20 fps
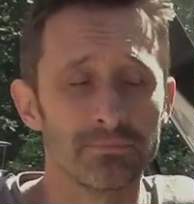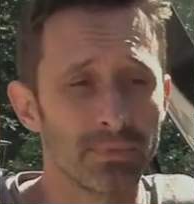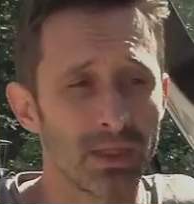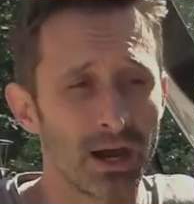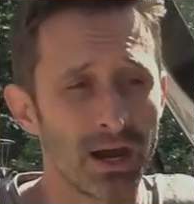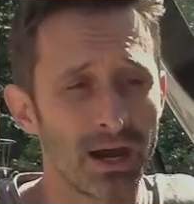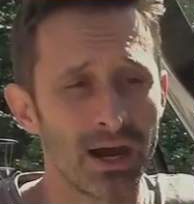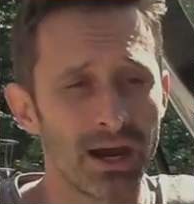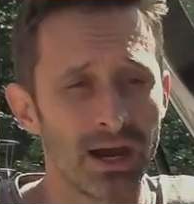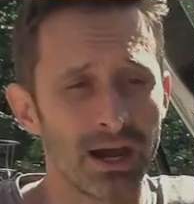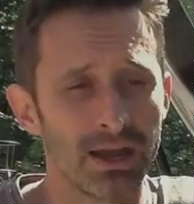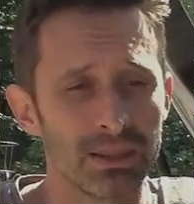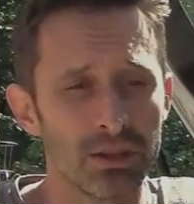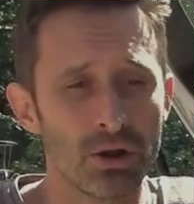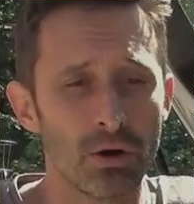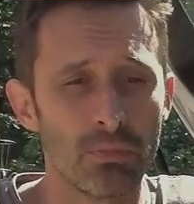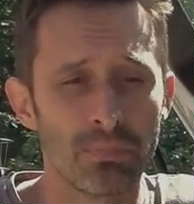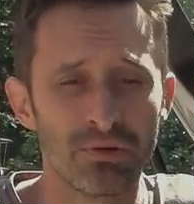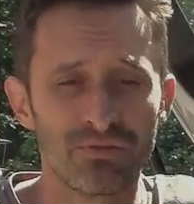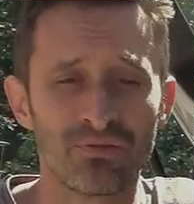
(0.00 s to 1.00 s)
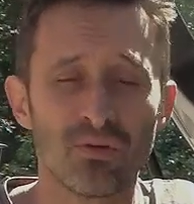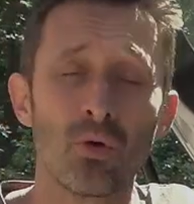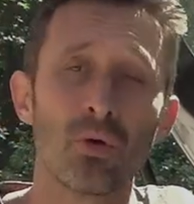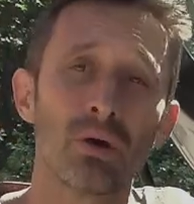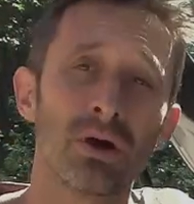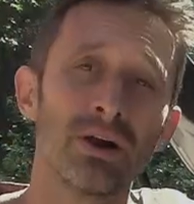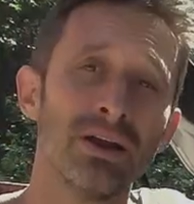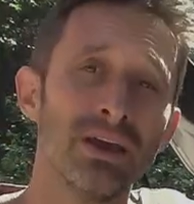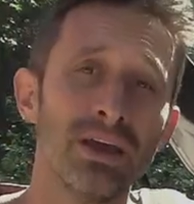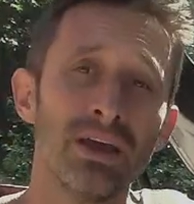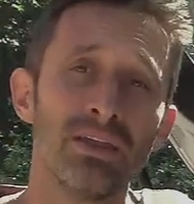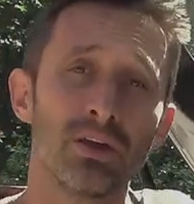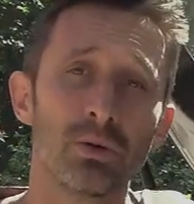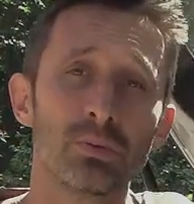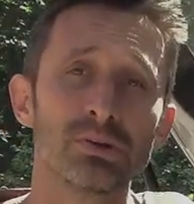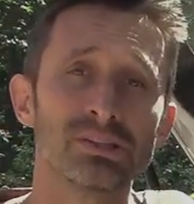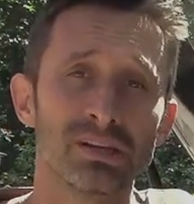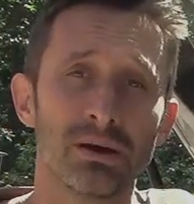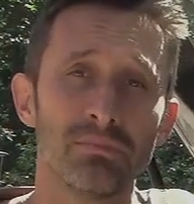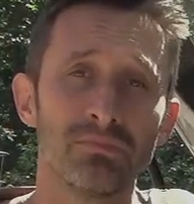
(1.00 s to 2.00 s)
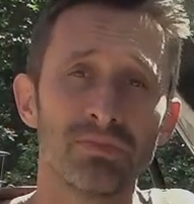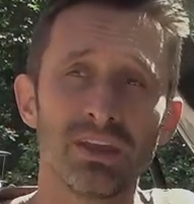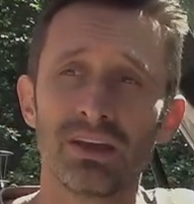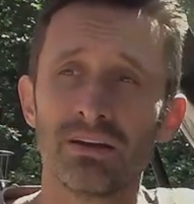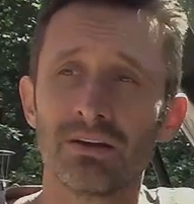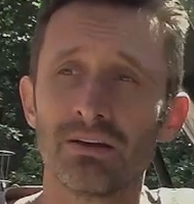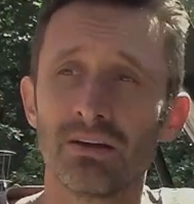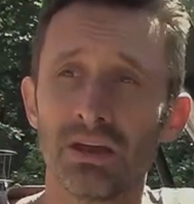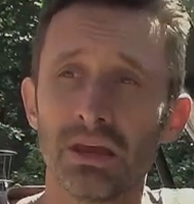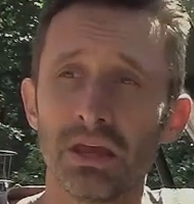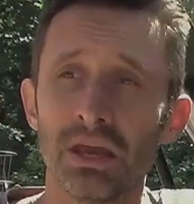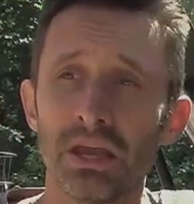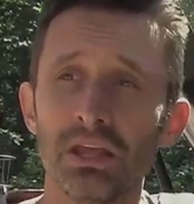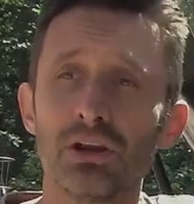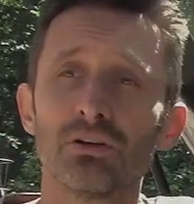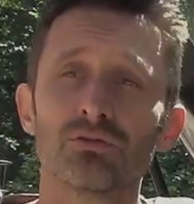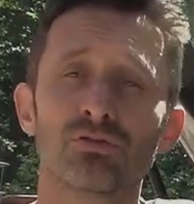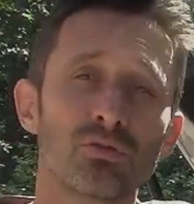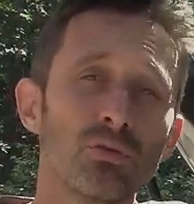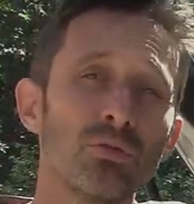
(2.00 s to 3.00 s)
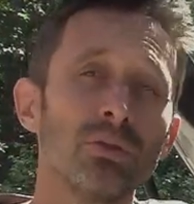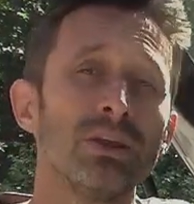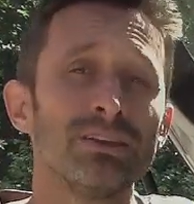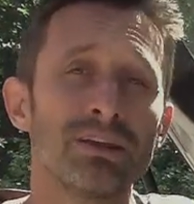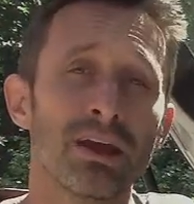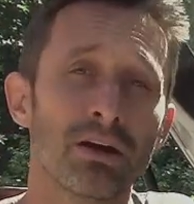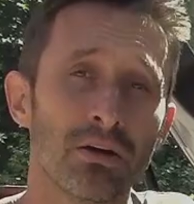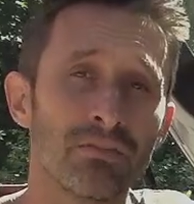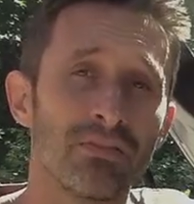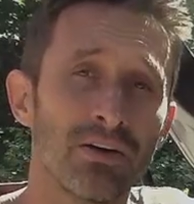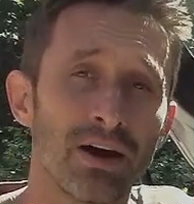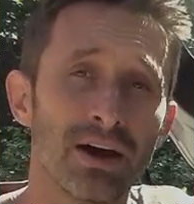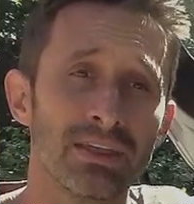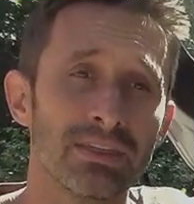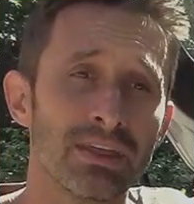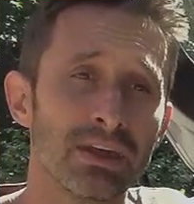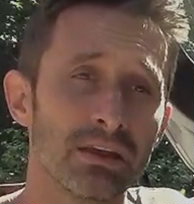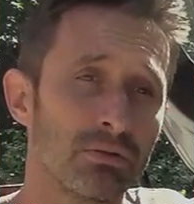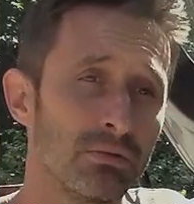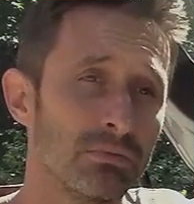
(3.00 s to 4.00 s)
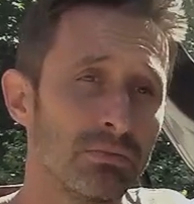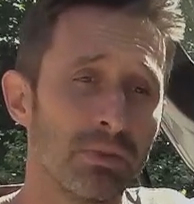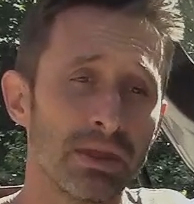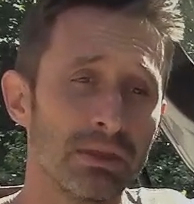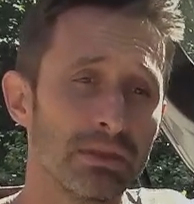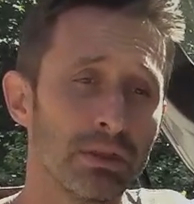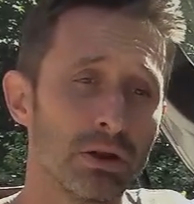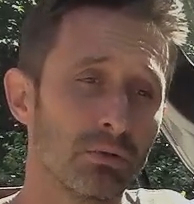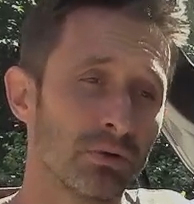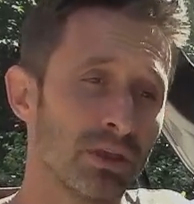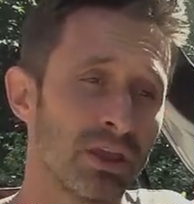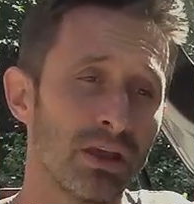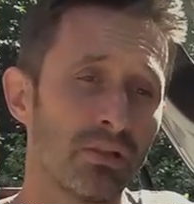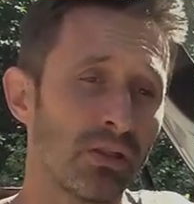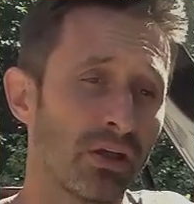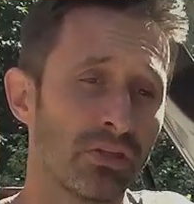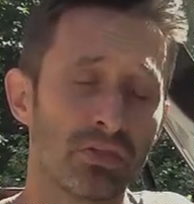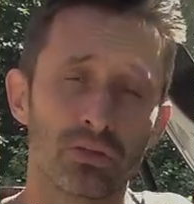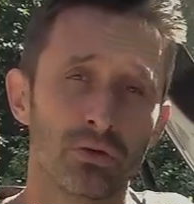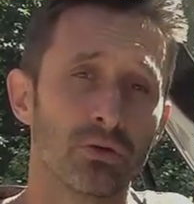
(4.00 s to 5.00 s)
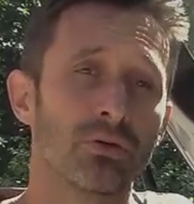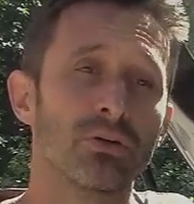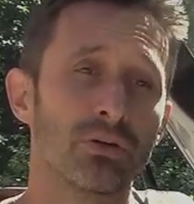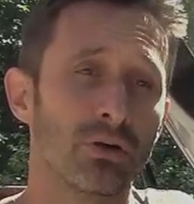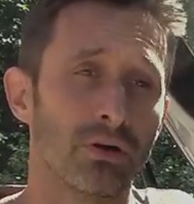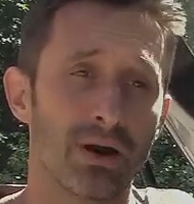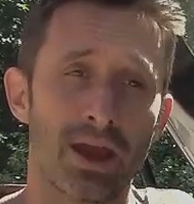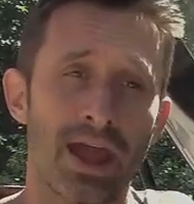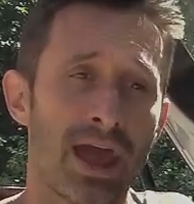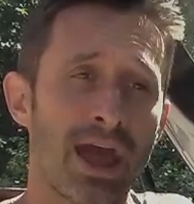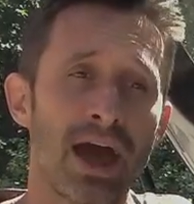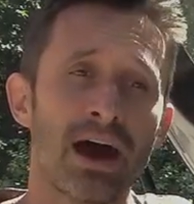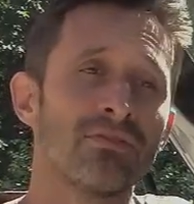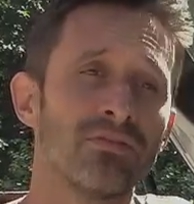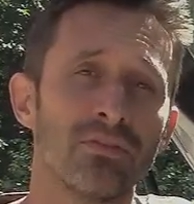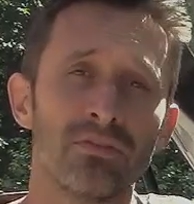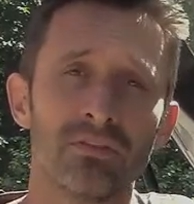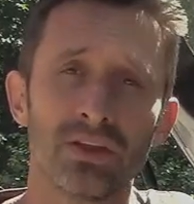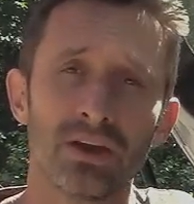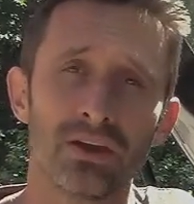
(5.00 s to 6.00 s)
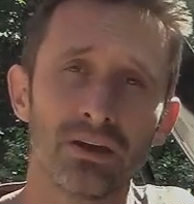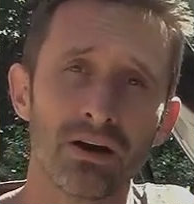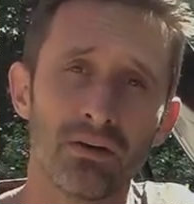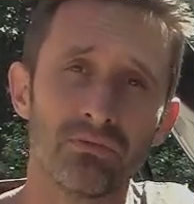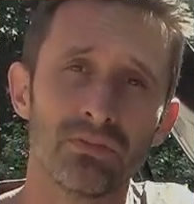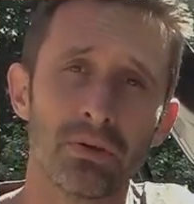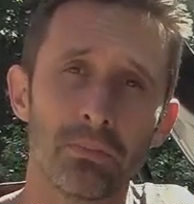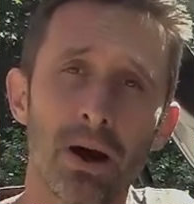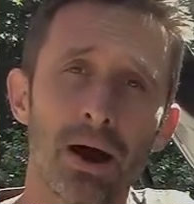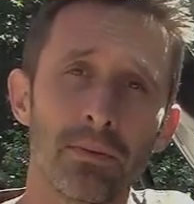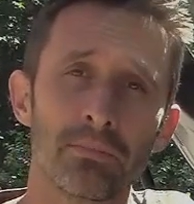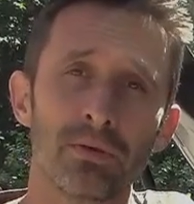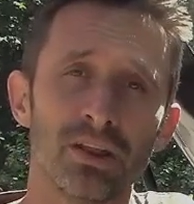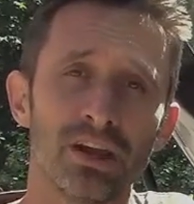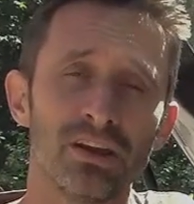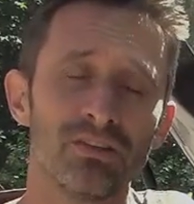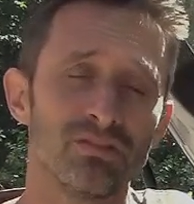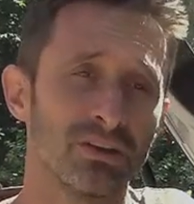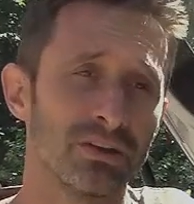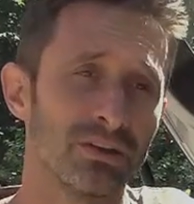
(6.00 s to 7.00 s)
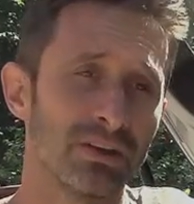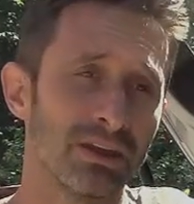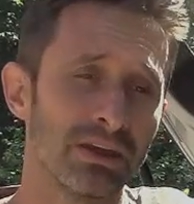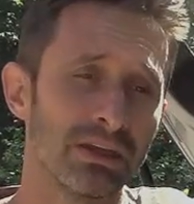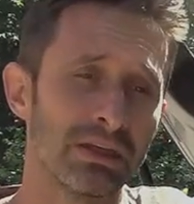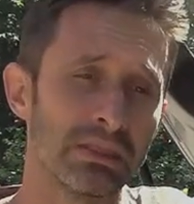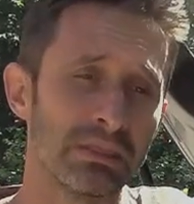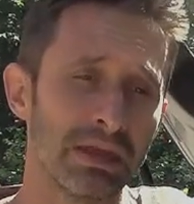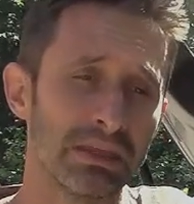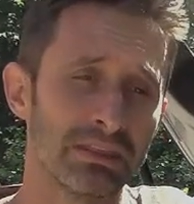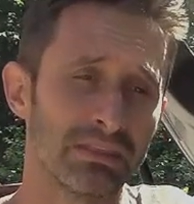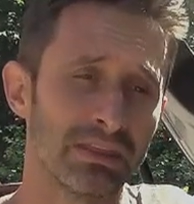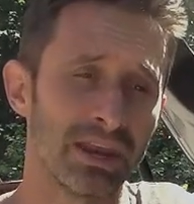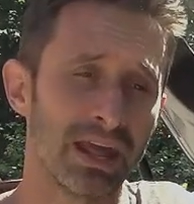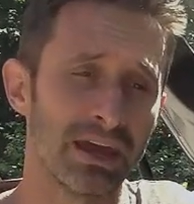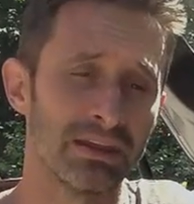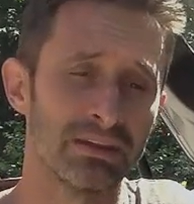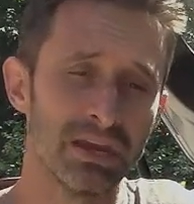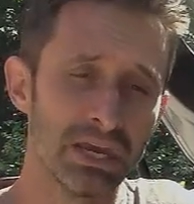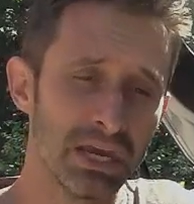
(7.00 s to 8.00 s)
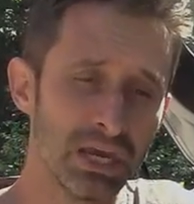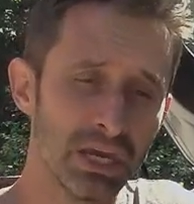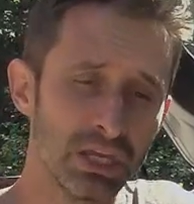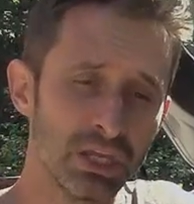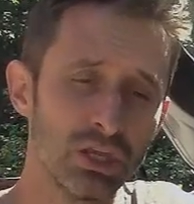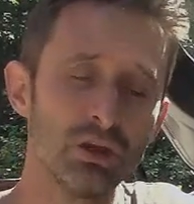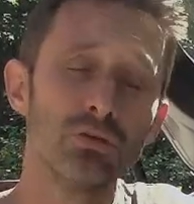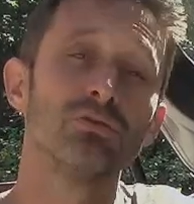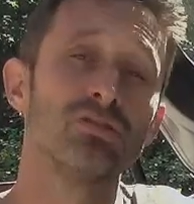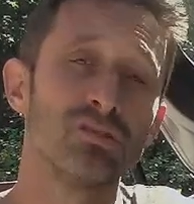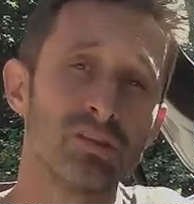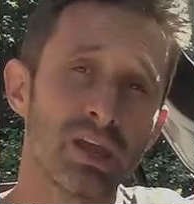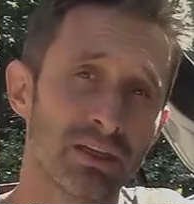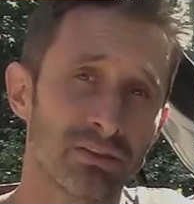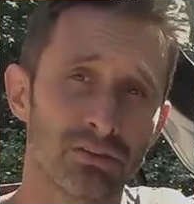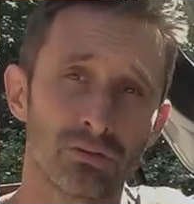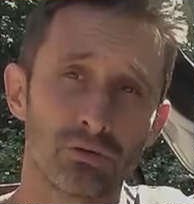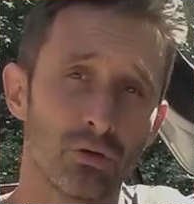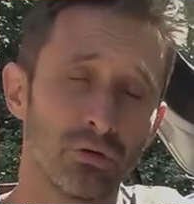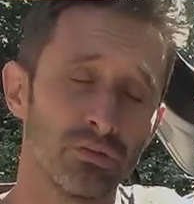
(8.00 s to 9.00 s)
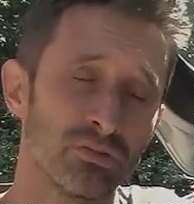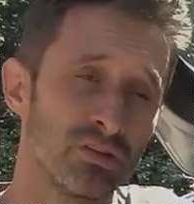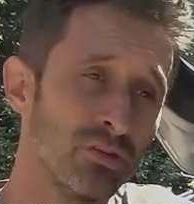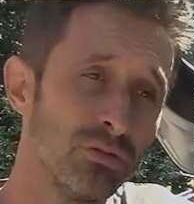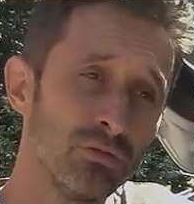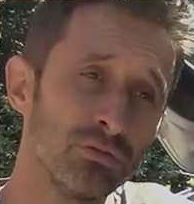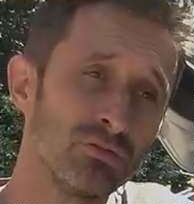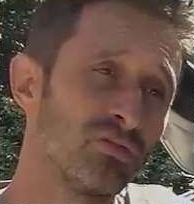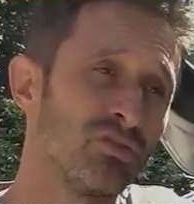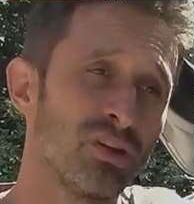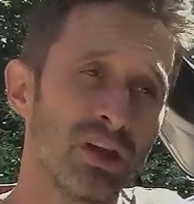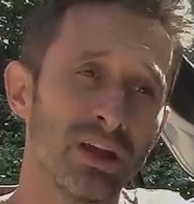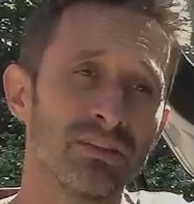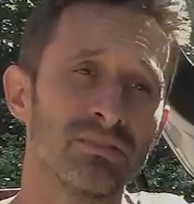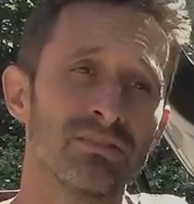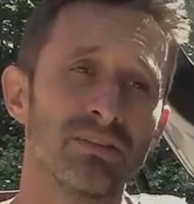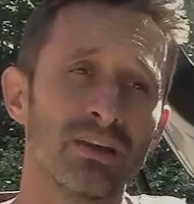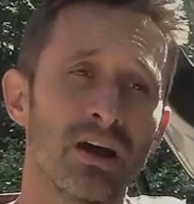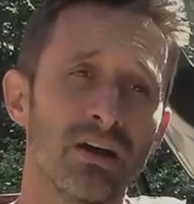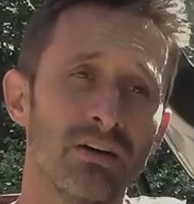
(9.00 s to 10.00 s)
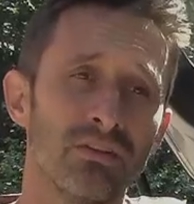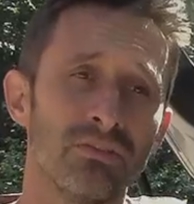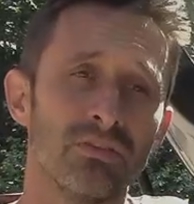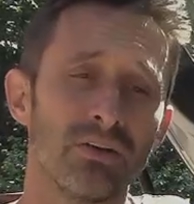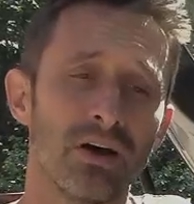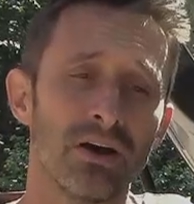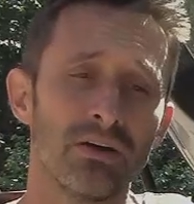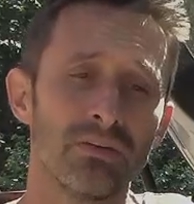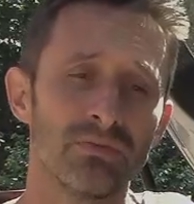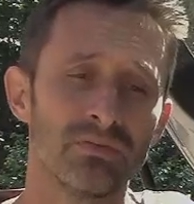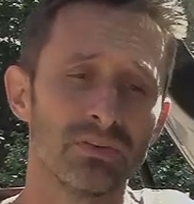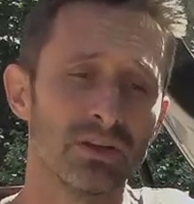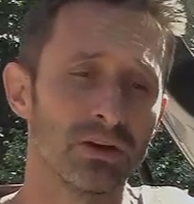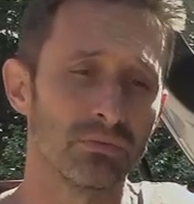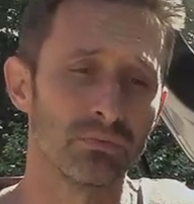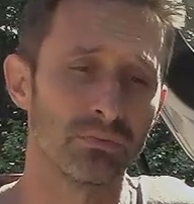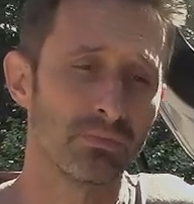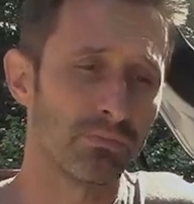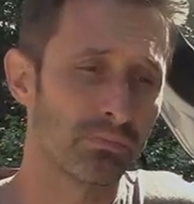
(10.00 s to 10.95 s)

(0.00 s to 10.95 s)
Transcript: Uh, you know, before there was something you know truly terrifying. They could you know kill a third or half of the of the population, eh, like that had huge death tolls, huge chance of of you know